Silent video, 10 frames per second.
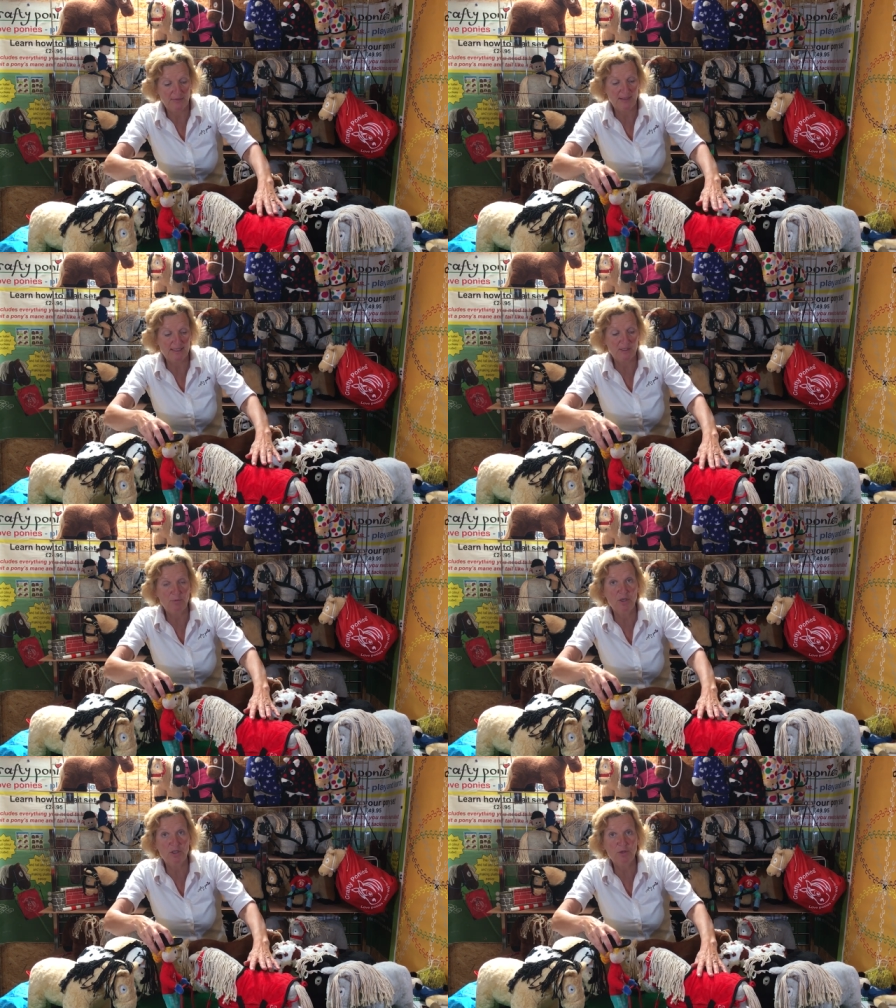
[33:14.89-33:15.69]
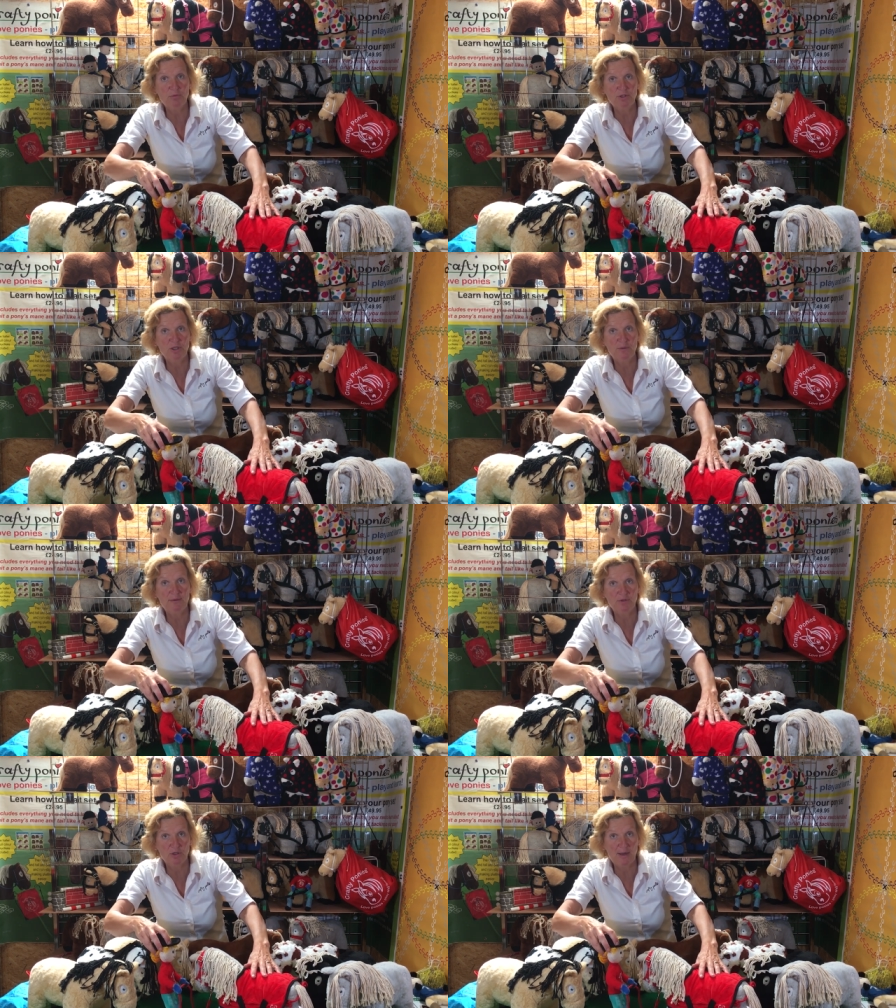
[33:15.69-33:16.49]
This is what you would do
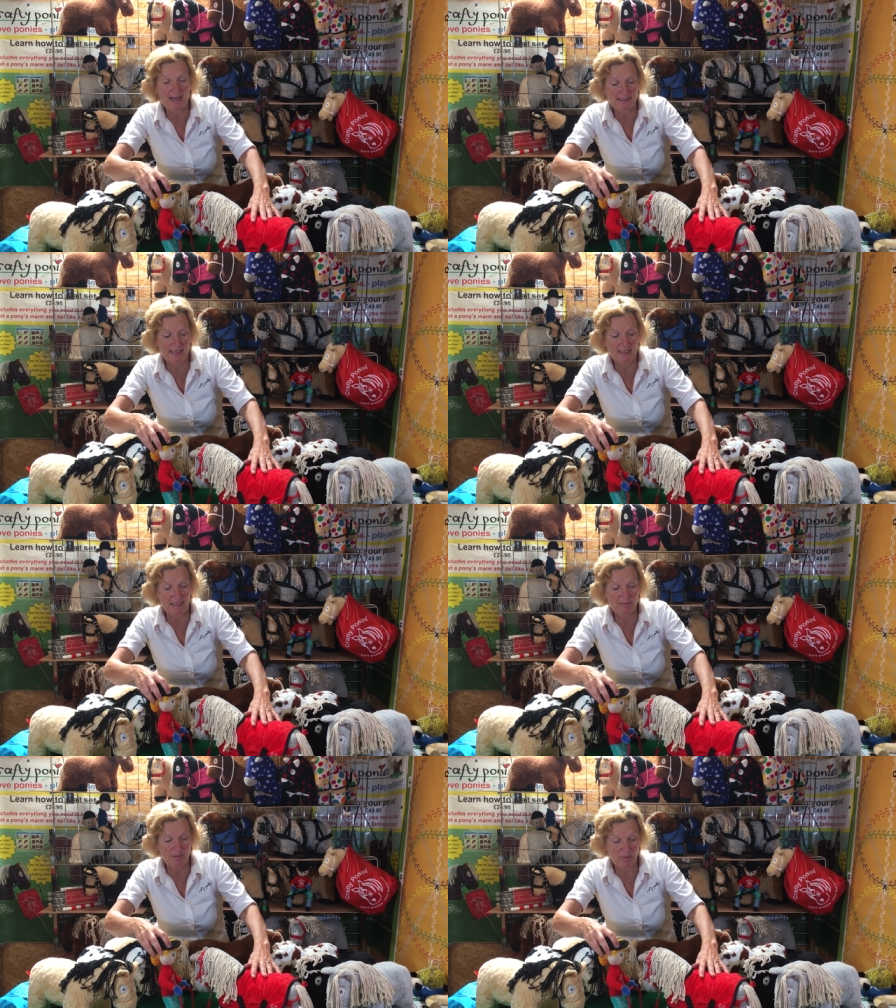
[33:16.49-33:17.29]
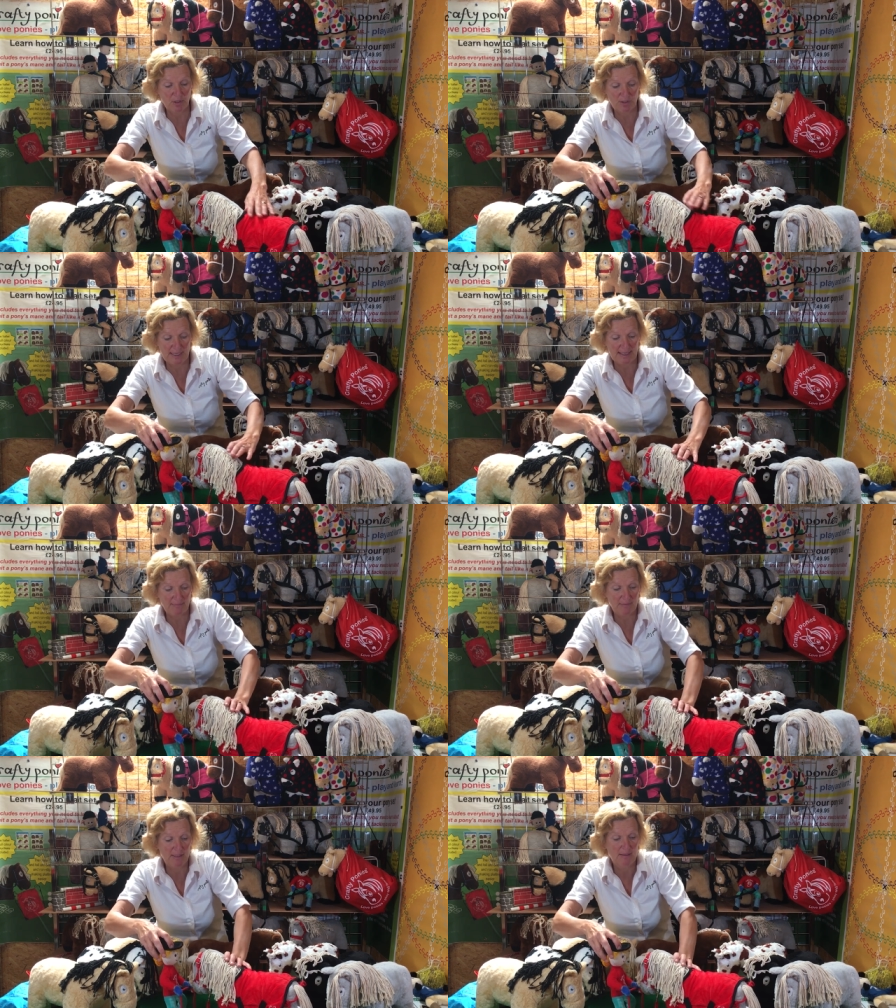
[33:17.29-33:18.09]
if you had a clipped pony.
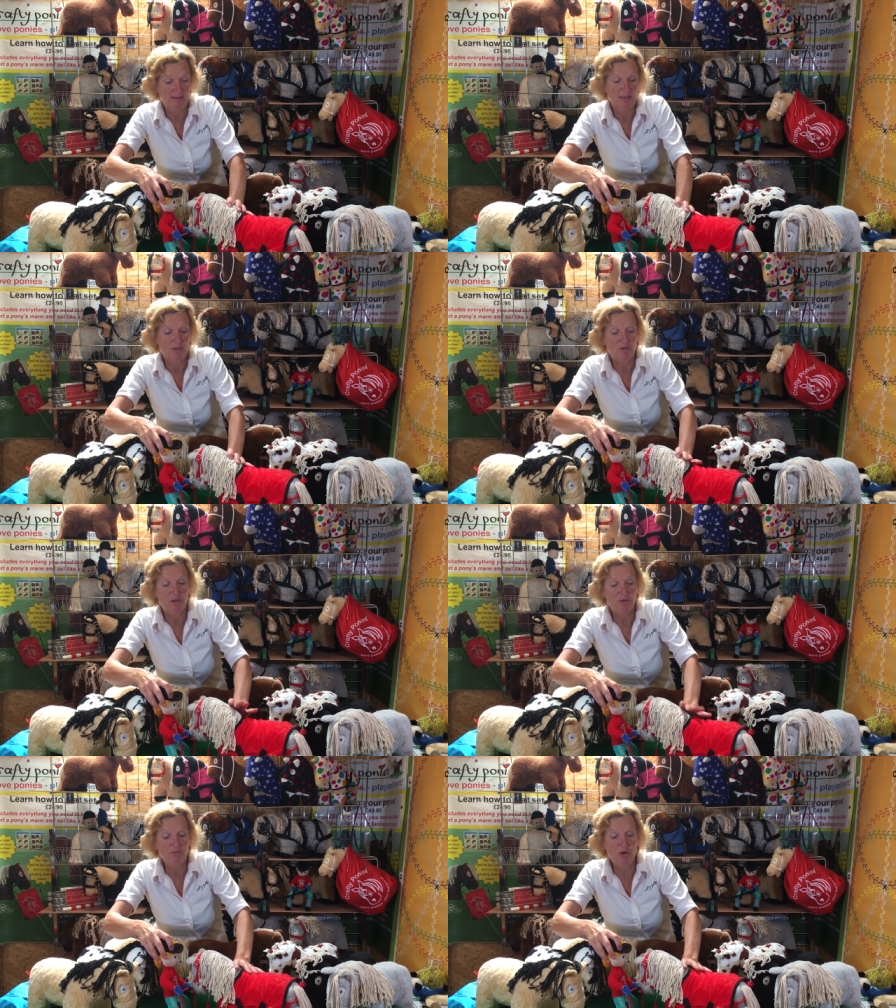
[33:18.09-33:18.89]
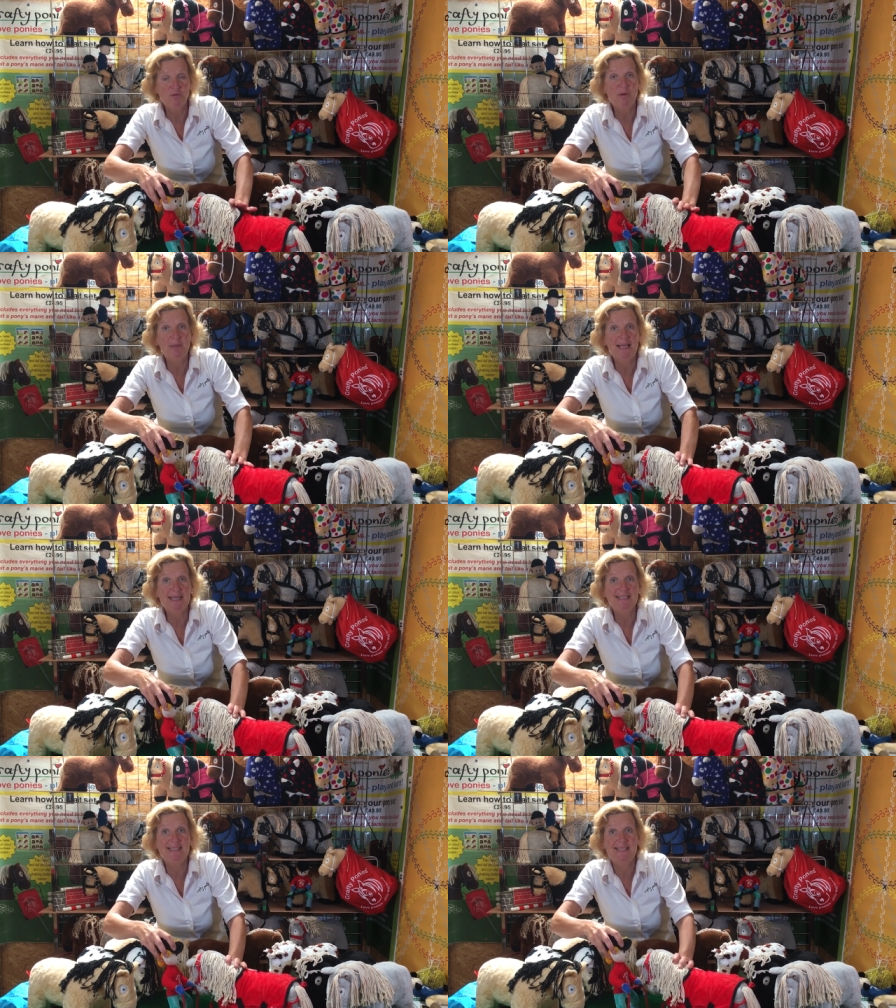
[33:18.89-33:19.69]
So the rug
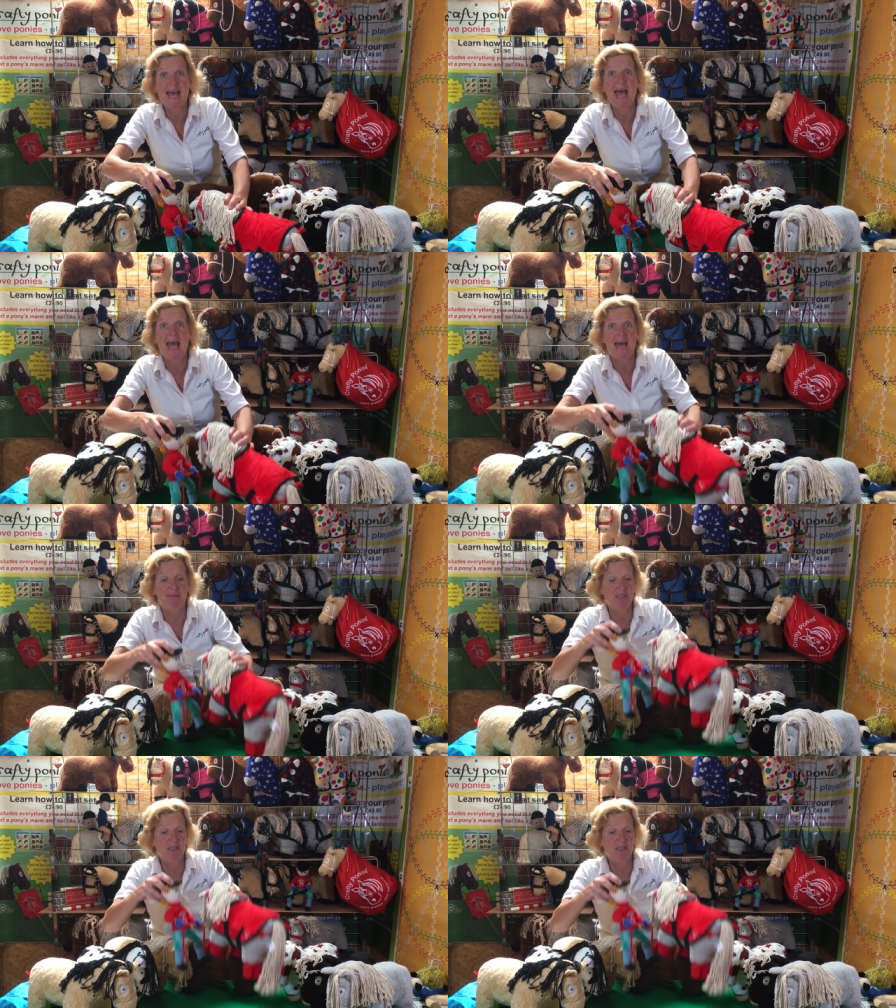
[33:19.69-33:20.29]
replaces the hair